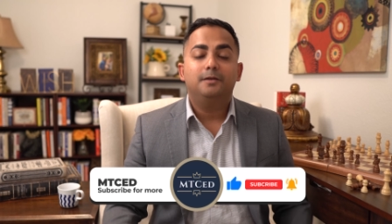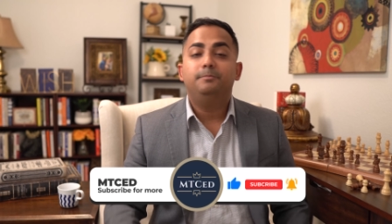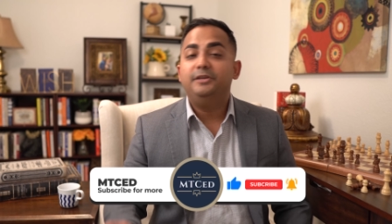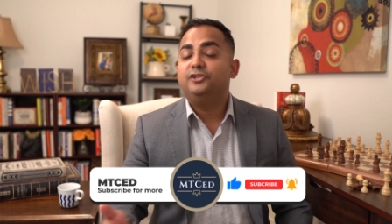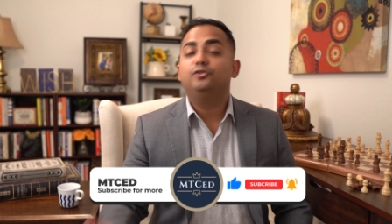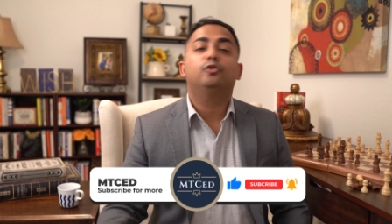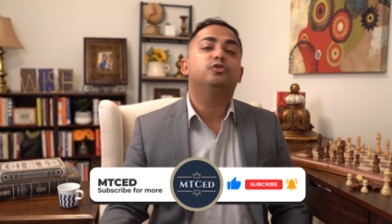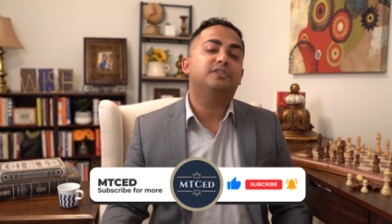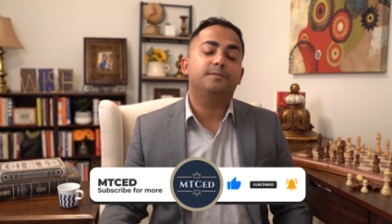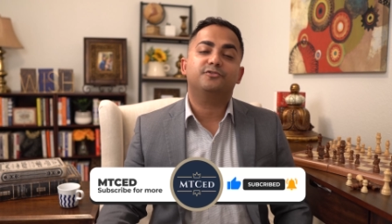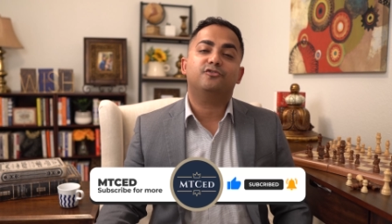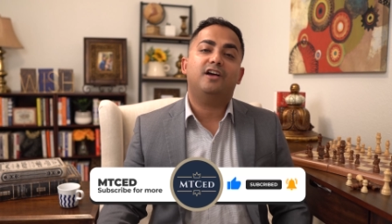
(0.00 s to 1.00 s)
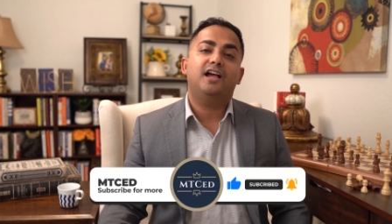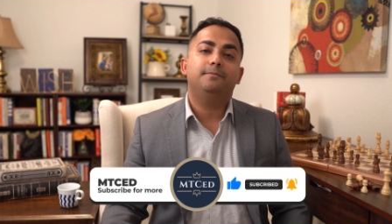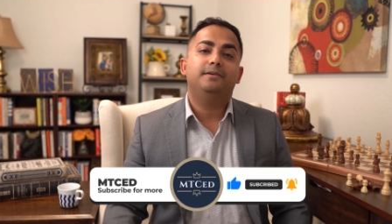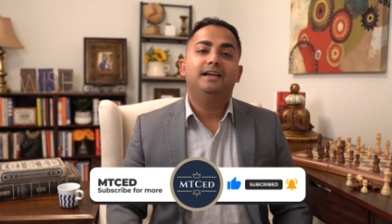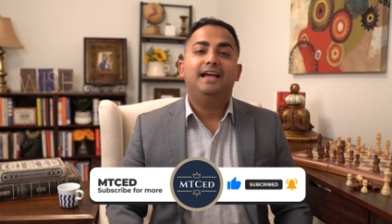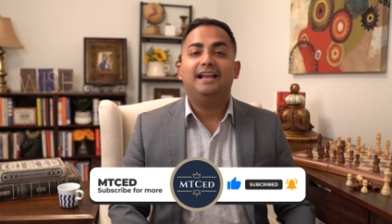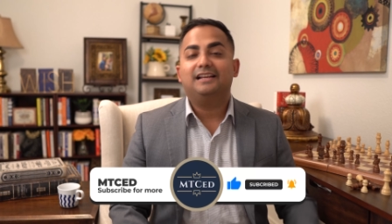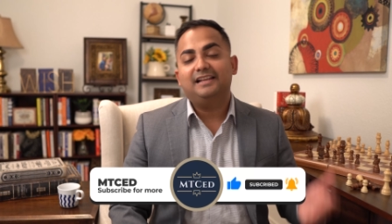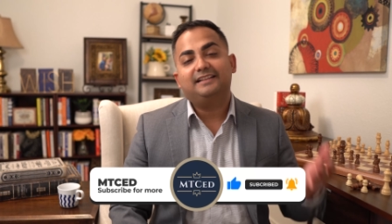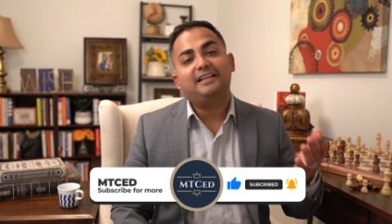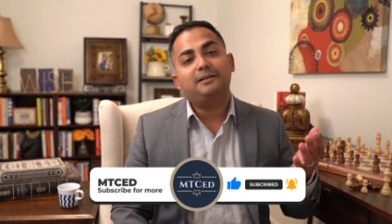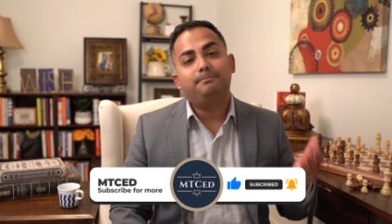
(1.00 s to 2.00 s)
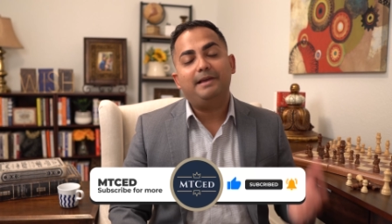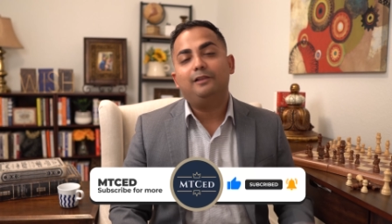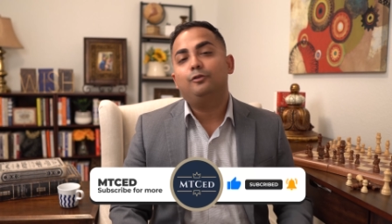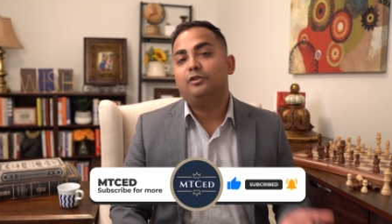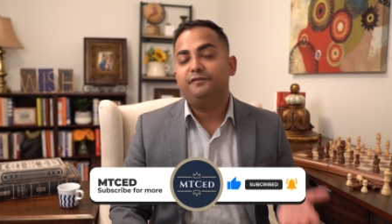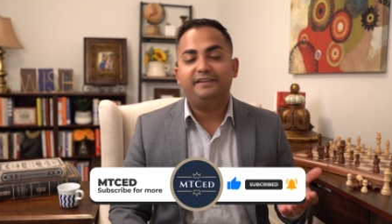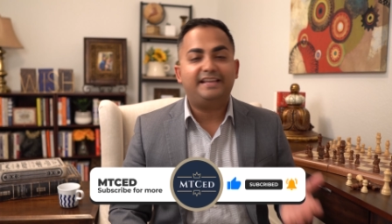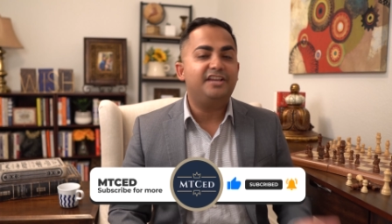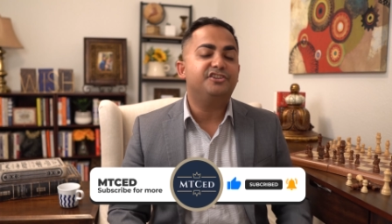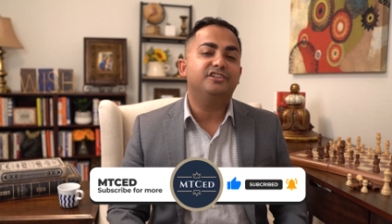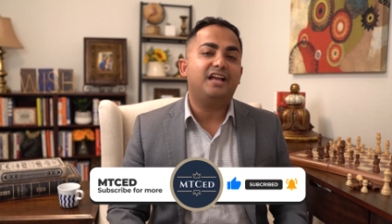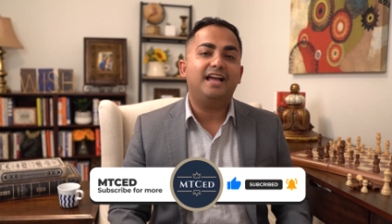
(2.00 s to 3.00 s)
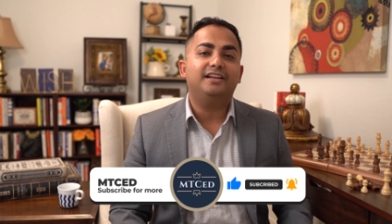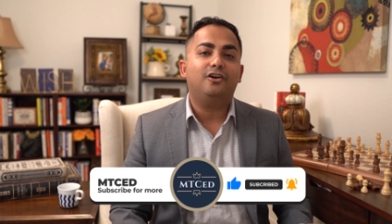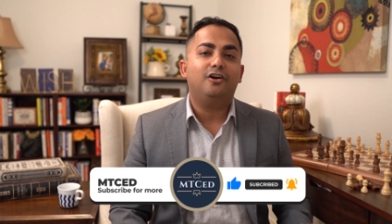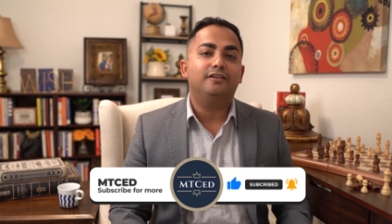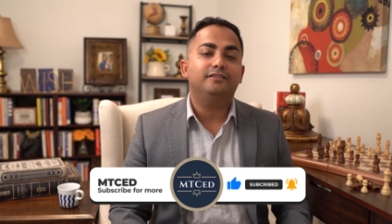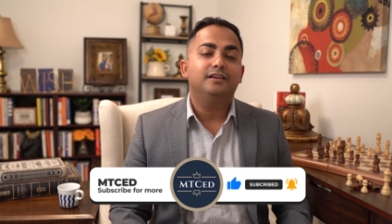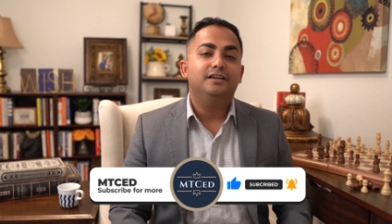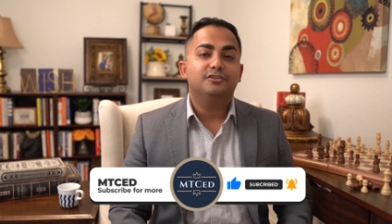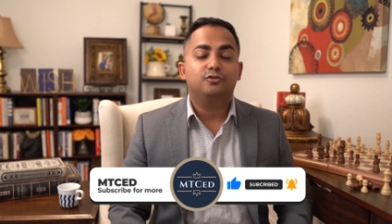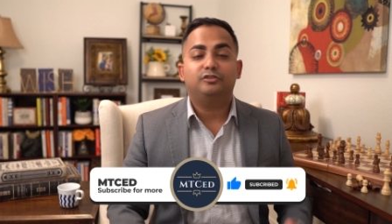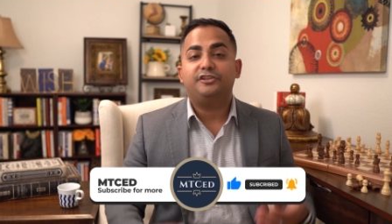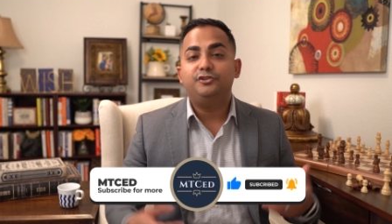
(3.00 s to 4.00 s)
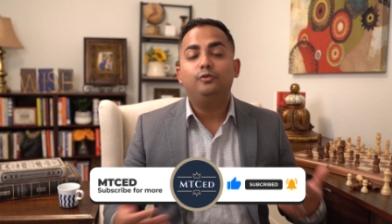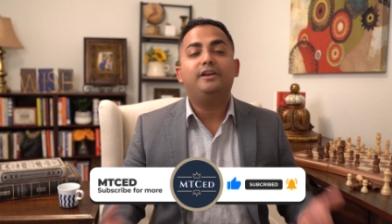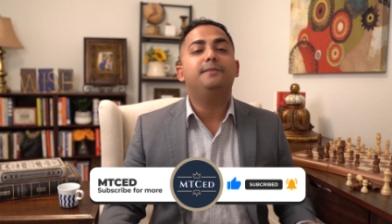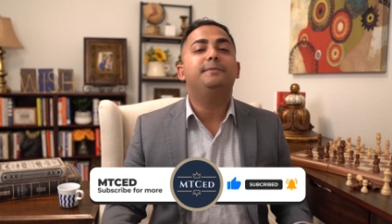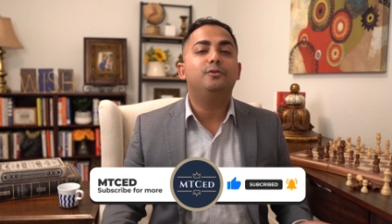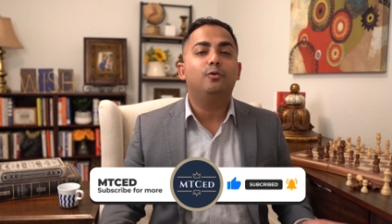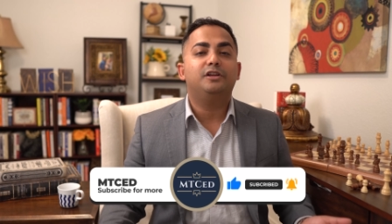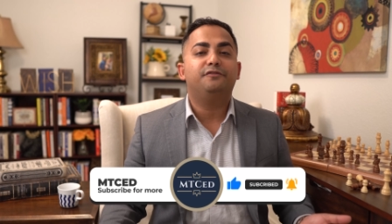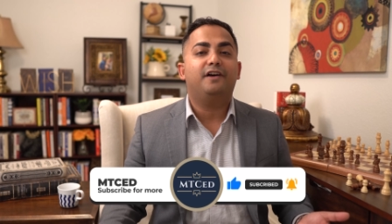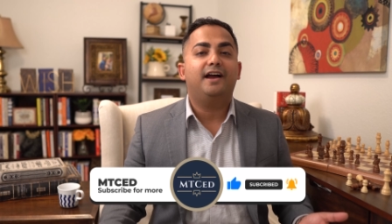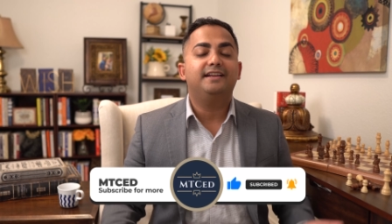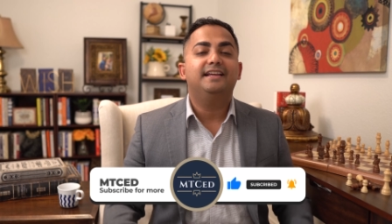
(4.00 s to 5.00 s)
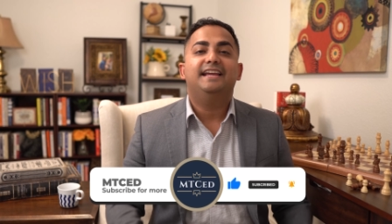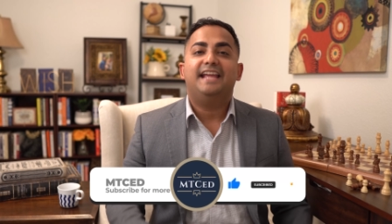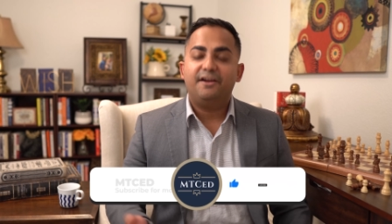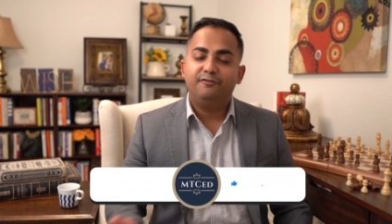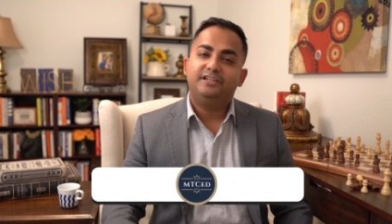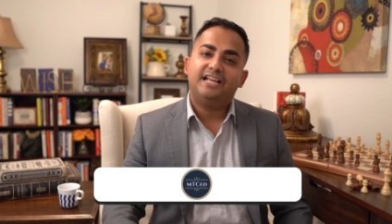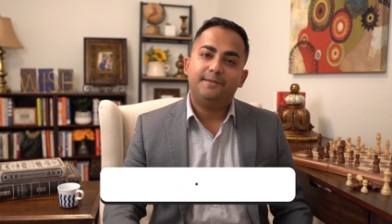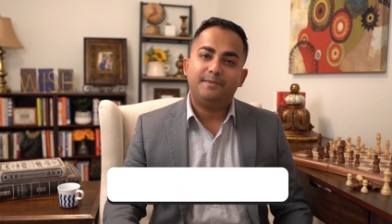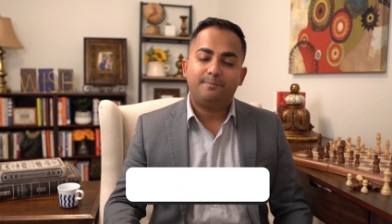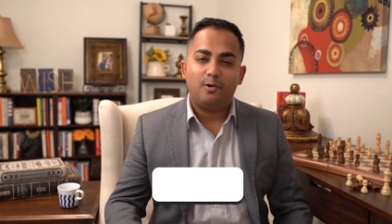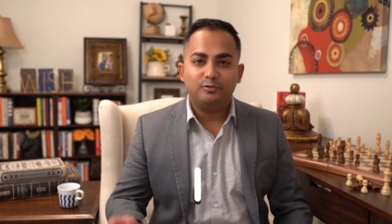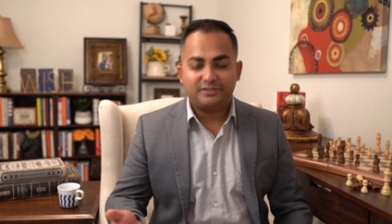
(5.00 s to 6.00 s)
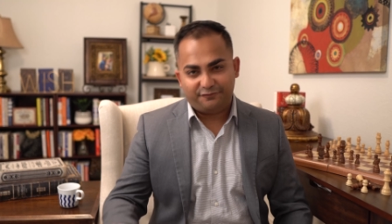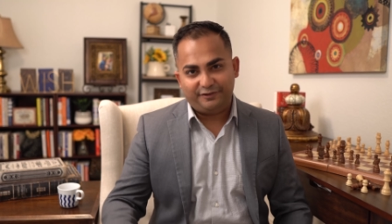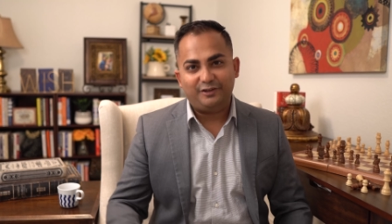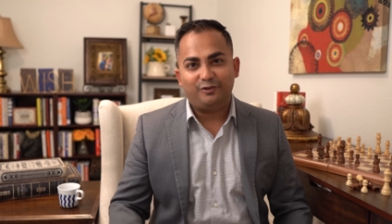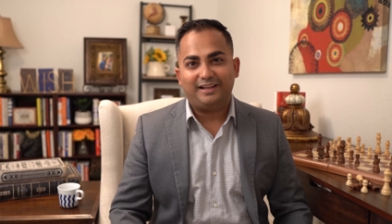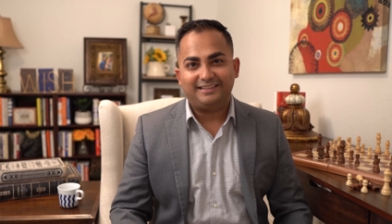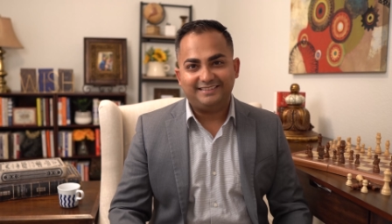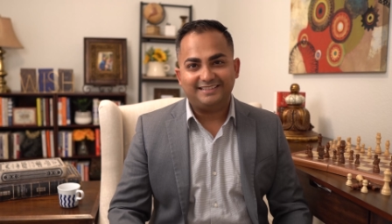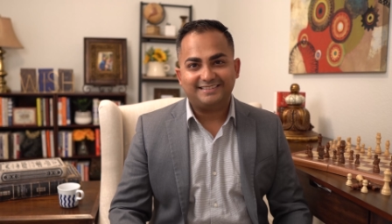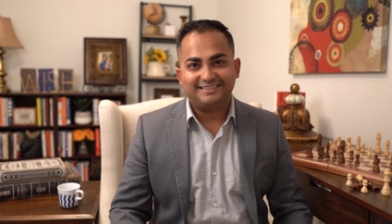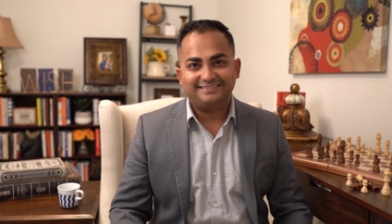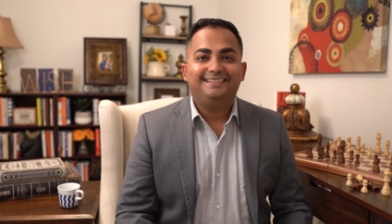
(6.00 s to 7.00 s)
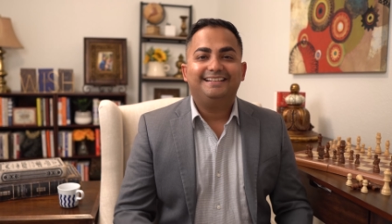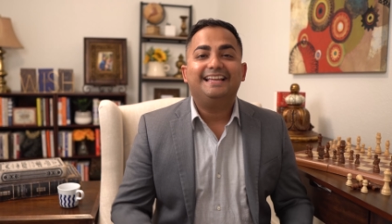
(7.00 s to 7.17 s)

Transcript: be sure to subscribe and click that bell notification icon so that you can be notified every time I post a video like this.